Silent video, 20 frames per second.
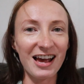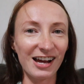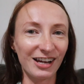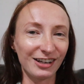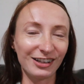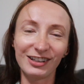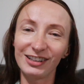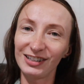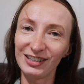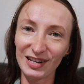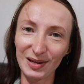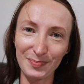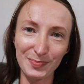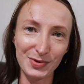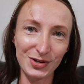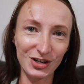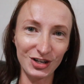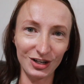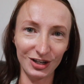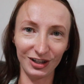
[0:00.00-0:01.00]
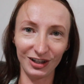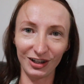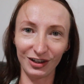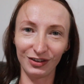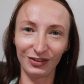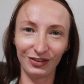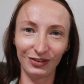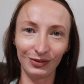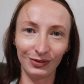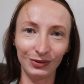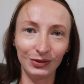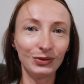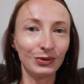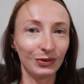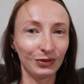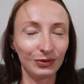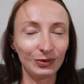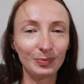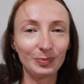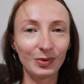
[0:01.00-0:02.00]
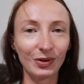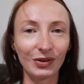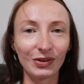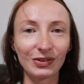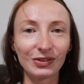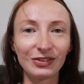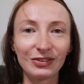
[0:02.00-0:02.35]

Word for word: I really appreciate your support,